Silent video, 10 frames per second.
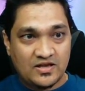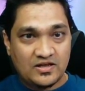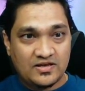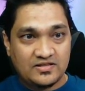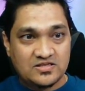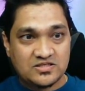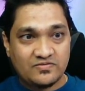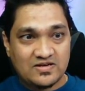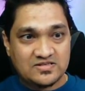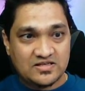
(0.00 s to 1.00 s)
Now in this
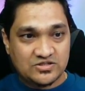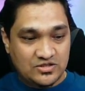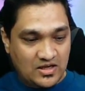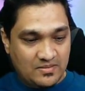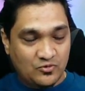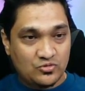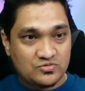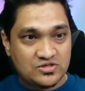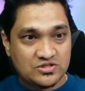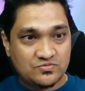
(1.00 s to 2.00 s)
device section, I'm going to
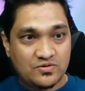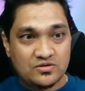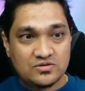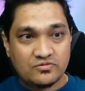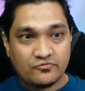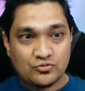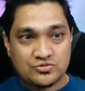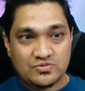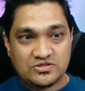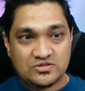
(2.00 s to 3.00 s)
search for 4
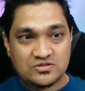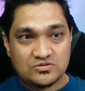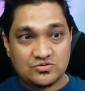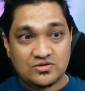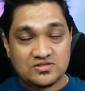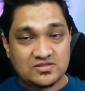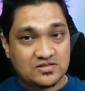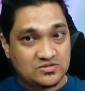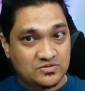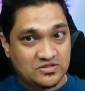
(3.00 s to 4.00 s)
switches. So this is the
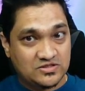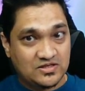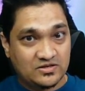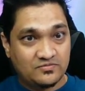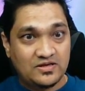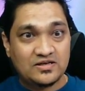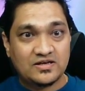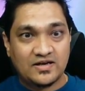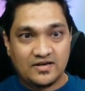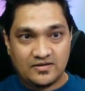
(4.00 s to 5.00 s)
switches that we
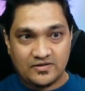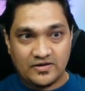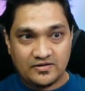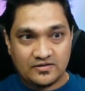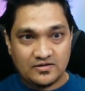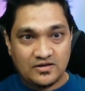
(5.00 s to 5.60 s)
integrated.